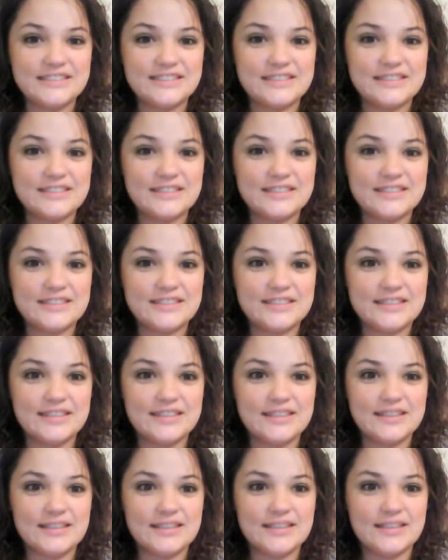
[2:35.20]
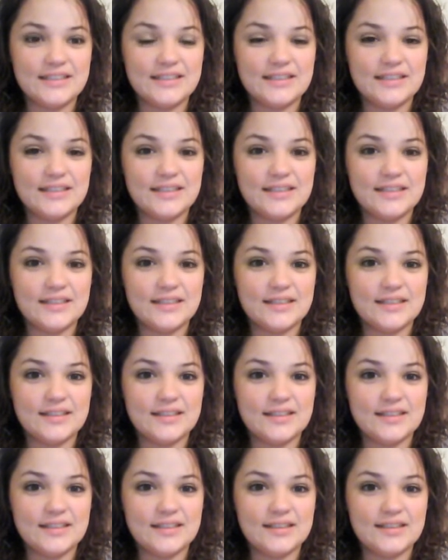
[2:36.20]

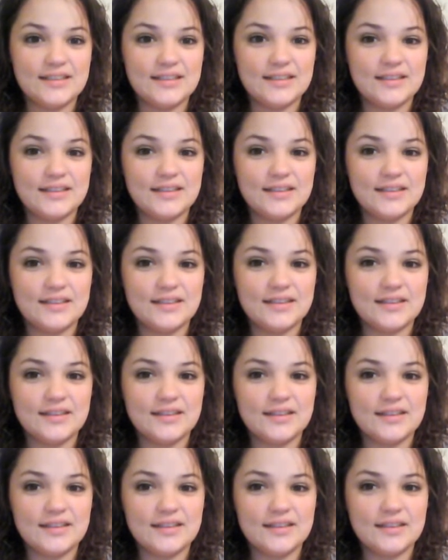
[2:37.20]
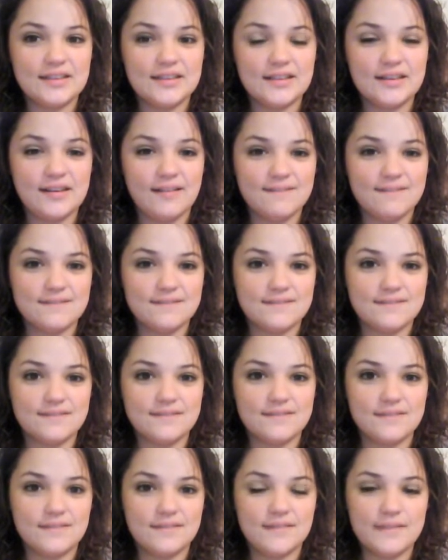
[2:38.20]

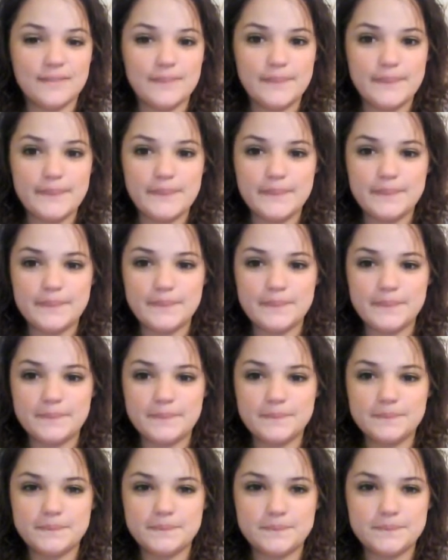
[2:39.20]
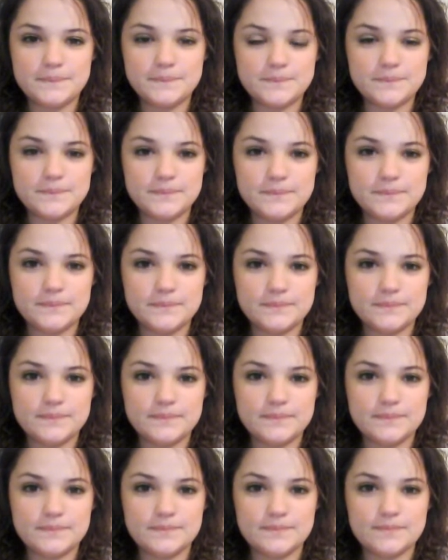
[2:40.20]

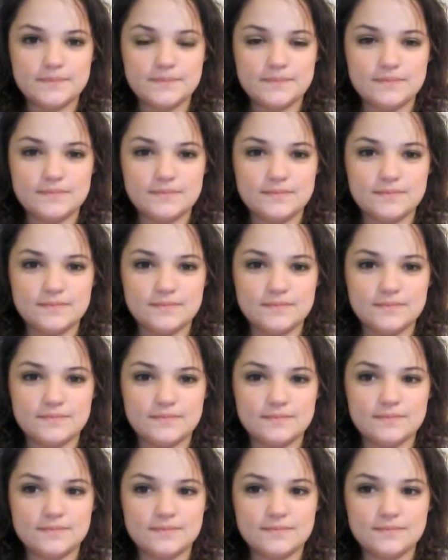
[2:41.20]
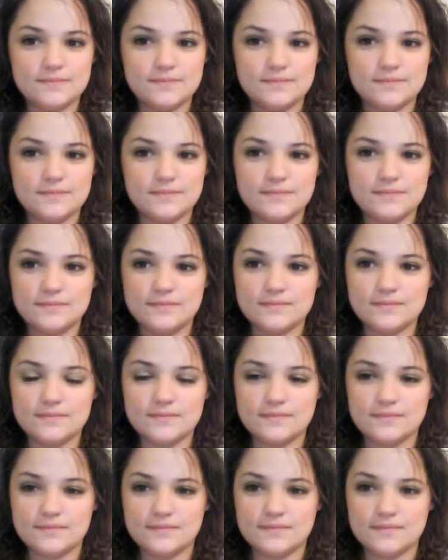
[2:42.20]
No words are spoken by the person on screen.